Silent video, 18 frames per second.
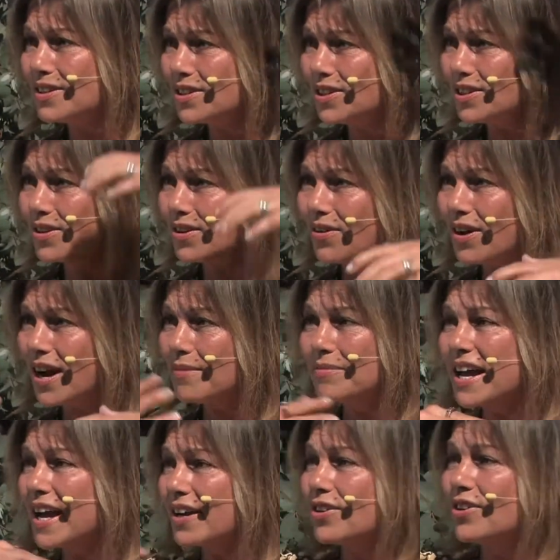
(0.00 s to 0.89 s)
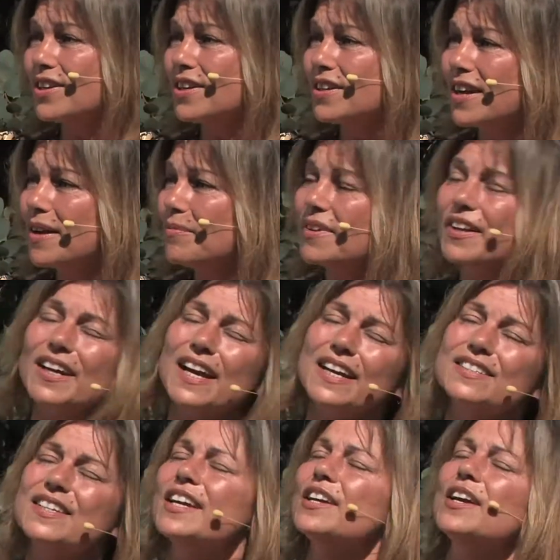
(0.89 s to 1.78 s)
You know, I'm not going to, like
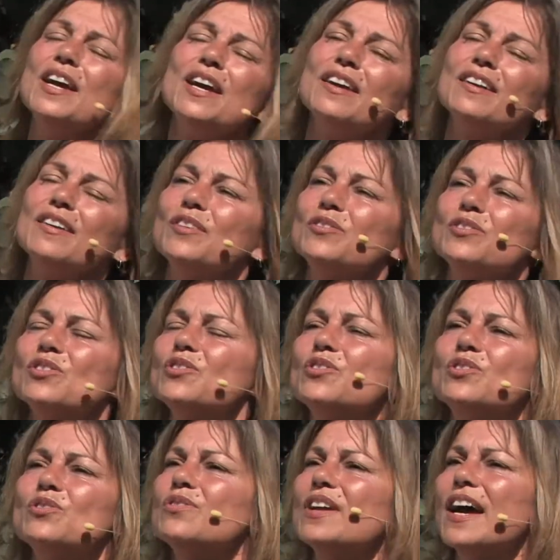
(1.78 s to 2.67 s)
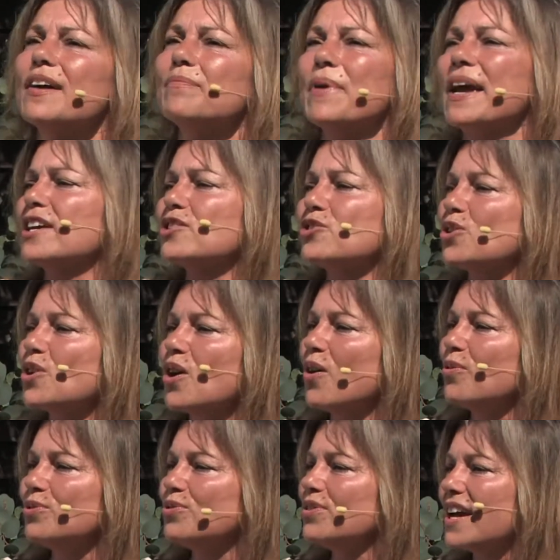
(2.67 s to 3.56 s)
I say, do not pass
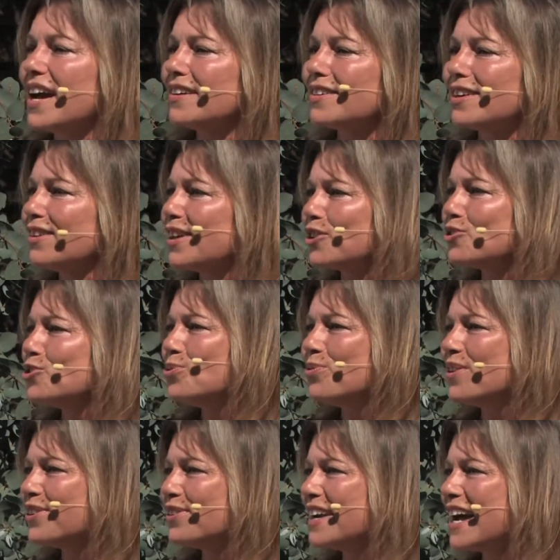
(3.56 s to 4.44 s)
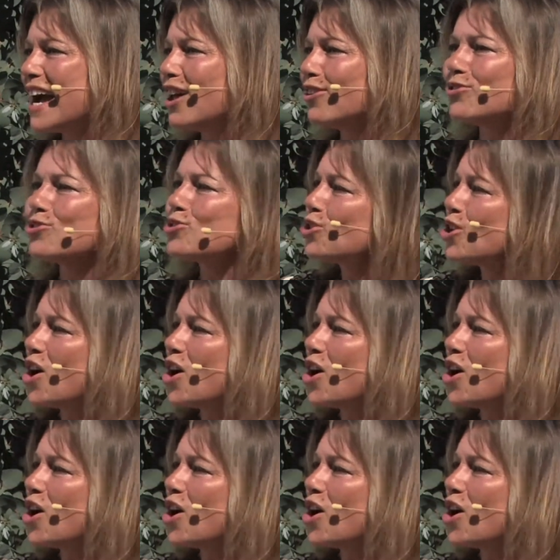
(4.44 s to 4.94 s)
go. Do not collect $200.